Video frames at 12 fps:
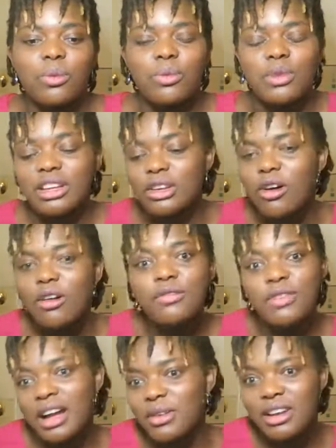We're not
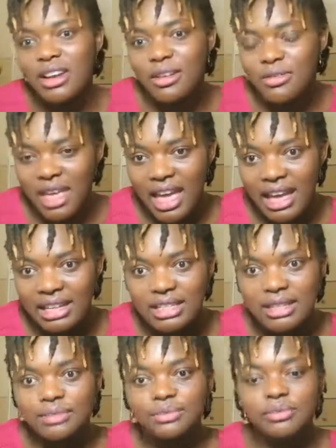far enough
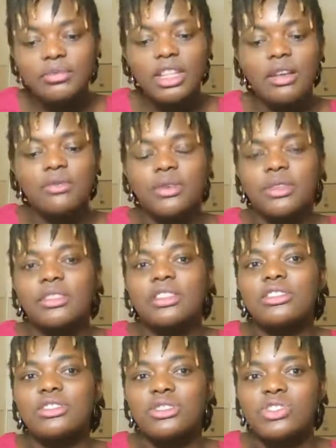yet for
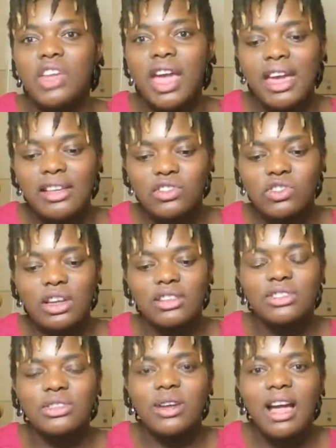things to change and
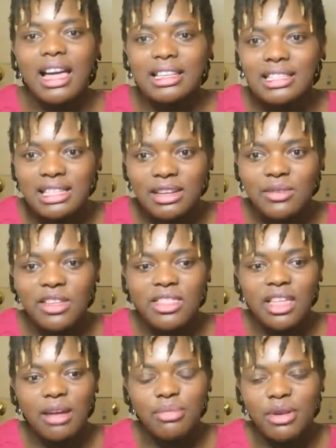to accelerate
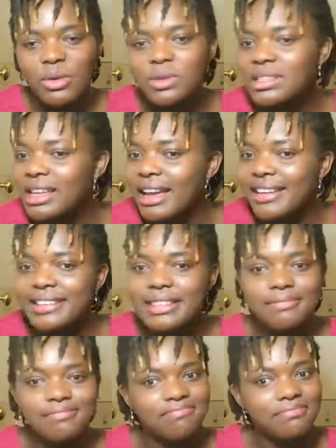that process.
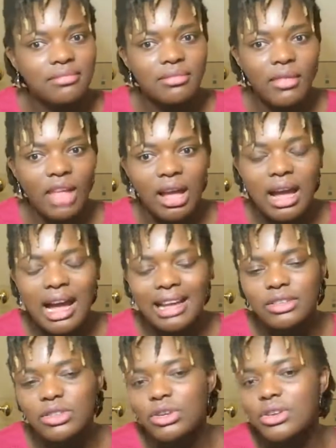I
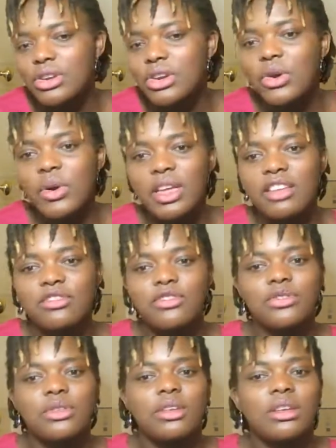don't know
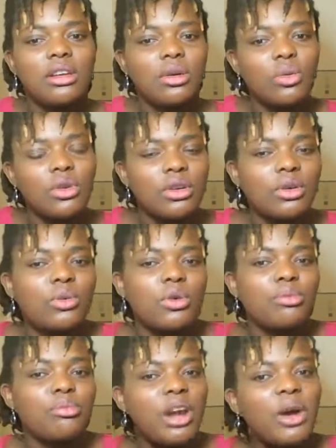if quote
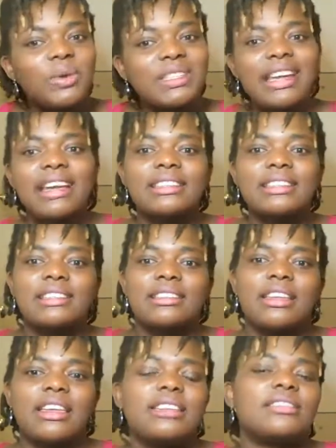unquote protest
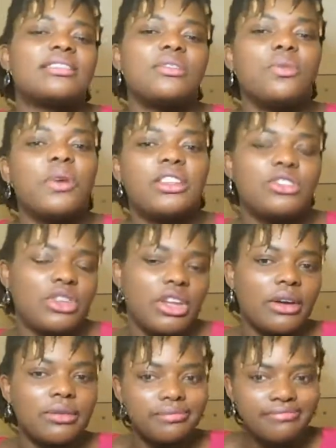is the way to
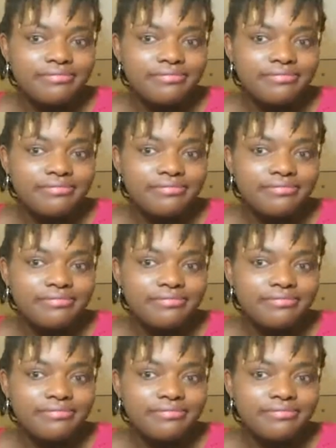go.